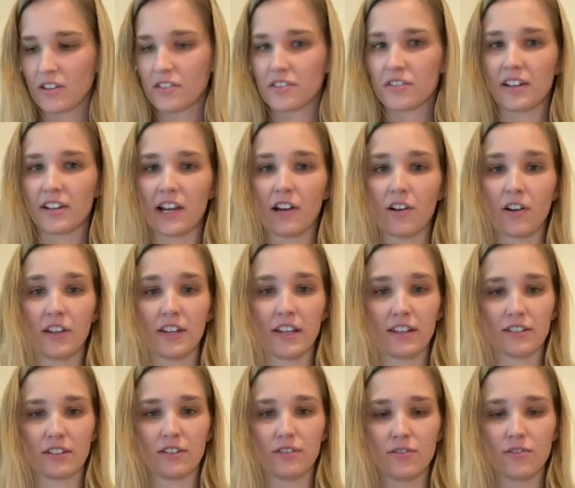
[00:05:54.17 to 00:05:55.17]
So now all you
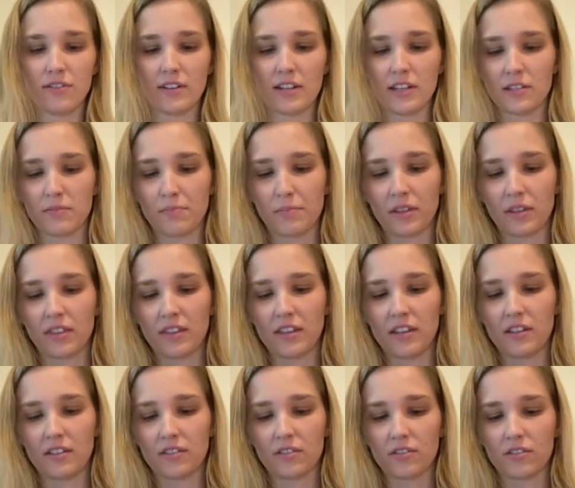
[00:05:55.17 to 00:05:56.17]
have to do is put
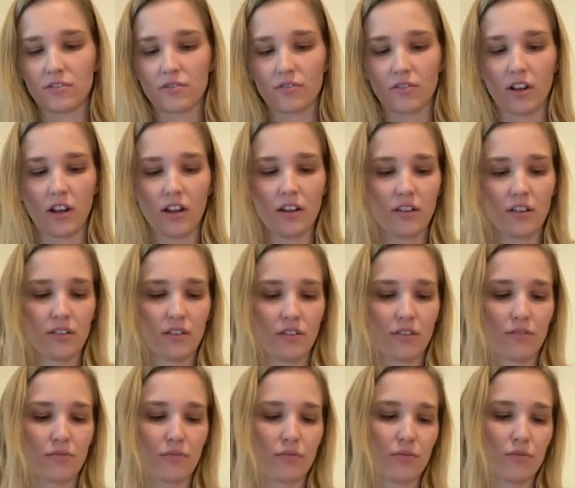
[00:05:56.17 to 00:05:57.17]
the straw
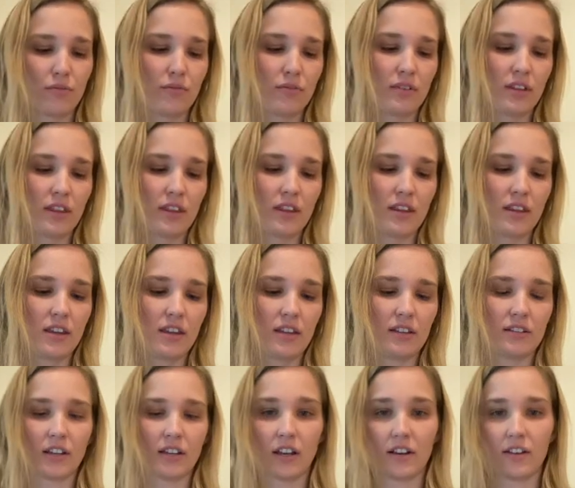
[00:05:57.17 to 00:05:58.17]
through the
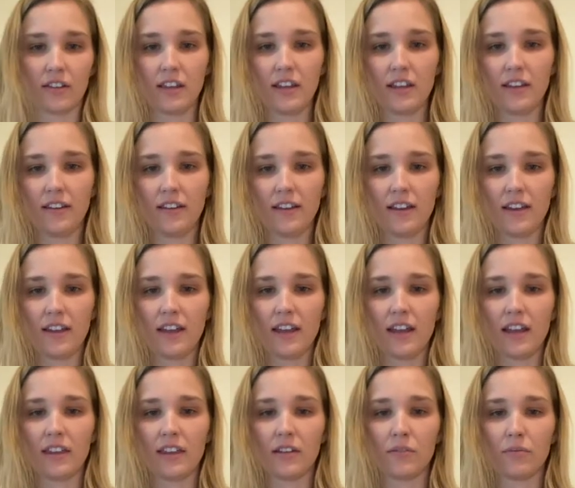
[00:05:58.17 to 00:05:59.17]
entire thing.
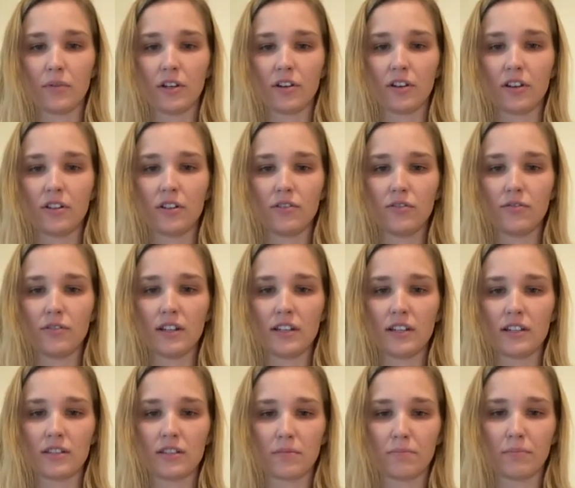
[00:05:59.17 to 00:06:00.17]
And then what you're going to do
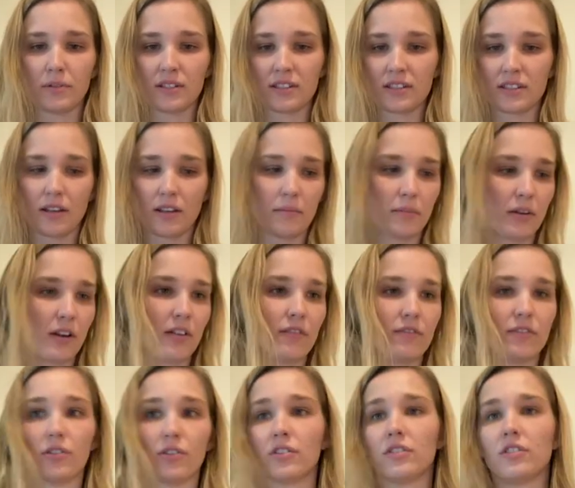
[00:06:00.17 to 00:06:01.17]
is put some of
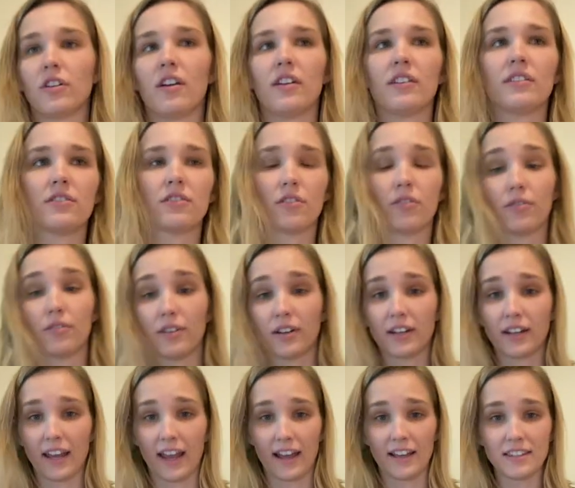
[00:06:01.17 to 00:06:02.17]
your dog's or
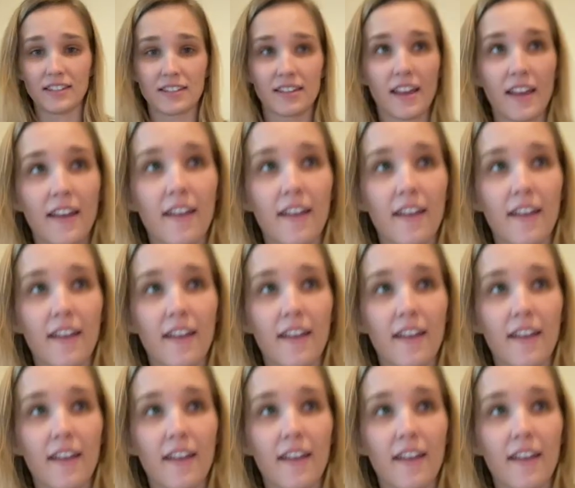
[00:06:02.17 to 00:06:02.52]
cat's